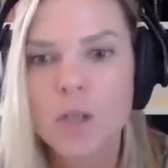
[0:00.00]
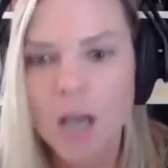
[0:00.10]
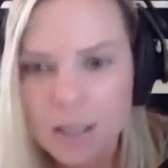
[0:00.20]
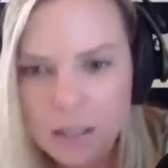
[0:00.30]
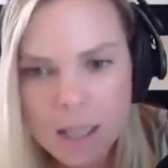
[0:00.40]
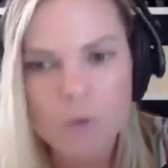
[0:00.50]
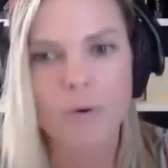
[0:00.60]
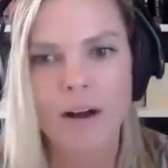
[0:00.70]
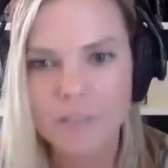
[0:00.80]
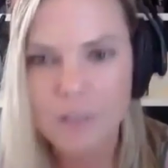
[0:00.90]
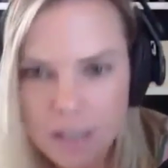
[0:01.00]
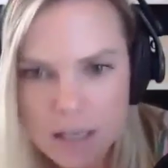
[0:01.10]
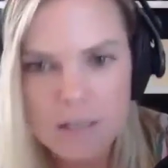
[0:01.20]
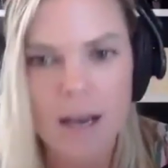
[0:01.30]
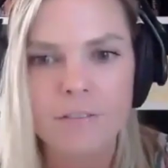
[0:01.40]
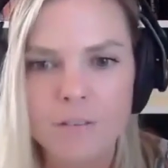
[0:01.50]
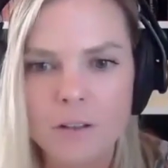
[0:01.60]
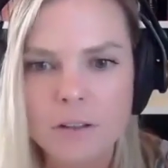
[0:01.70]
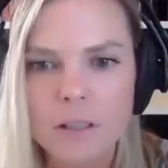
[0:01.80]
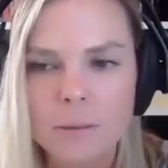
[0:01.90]
to kind of like revel in that
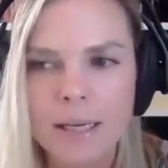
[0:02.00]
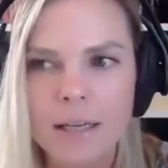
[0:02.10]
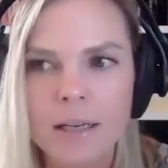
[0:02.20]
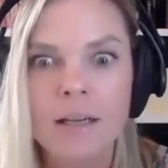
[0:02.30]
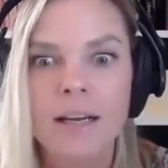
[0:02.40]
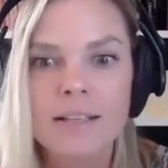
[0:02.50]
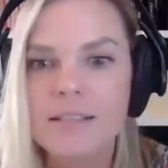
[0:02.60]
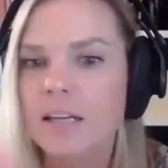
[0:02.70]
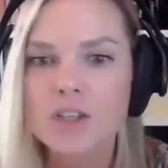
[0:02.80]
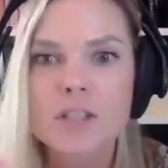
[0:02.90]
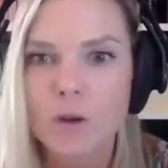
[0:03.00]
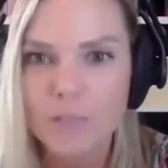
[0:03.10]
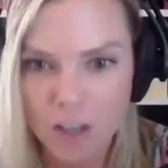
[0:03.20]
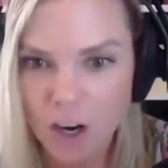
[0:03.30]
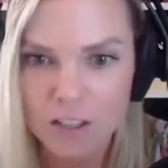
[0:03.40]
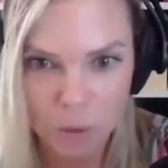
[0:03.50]
for a little bit instead of just moving on.